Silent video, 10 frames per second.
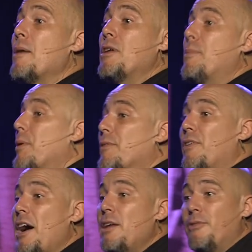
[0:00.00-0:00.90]
I'm going to
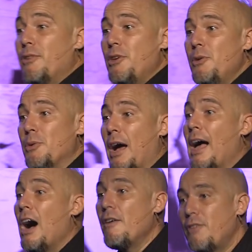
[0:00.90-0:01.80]
provide for you.
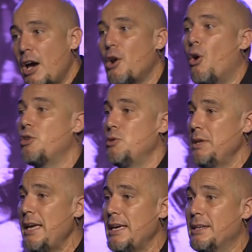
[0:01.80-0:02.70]
I've got all you
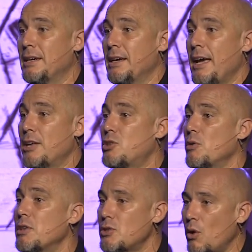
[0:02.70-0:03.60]
need. And so
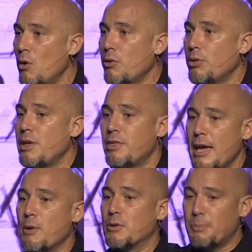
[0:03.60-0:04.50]
this earthly
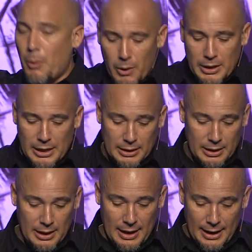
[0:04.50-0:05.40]
thing was pointing
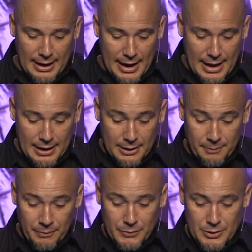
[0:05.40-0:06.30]
ahead
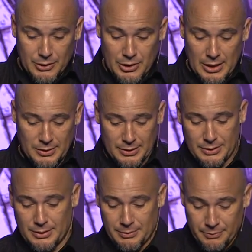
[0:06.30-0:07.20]
to
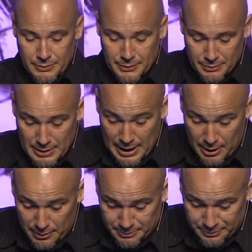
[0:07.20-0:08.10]
Jesus.
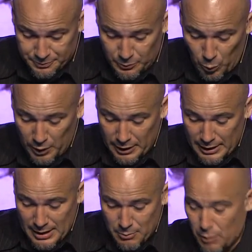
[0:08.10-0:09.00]
Now, we're going to
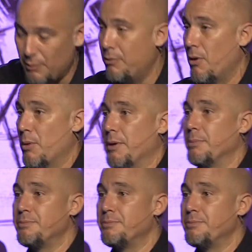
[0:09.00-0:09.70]
keep moving forward.